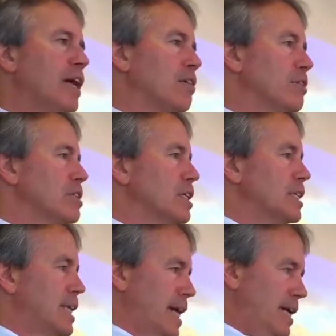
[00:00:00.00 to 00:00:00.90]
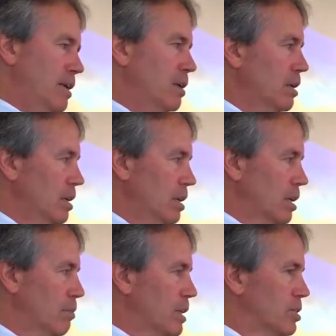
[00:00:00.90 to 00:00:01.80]
veterans a day
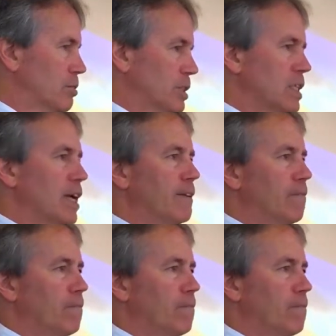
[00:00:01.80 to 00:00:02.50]
commit suicide.